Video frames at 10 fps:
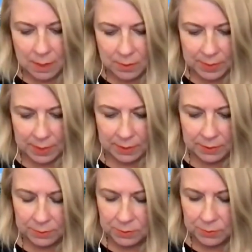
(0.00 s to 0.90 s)
Okay,
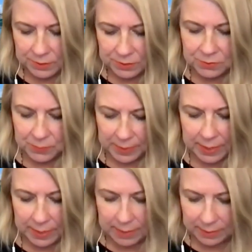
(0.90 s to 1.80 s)
another question we
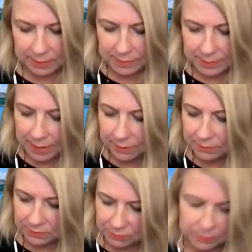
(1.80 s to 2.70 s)
had is how
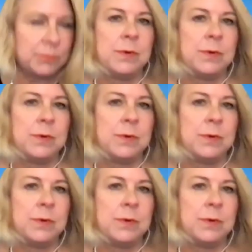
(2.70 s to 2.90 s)
does one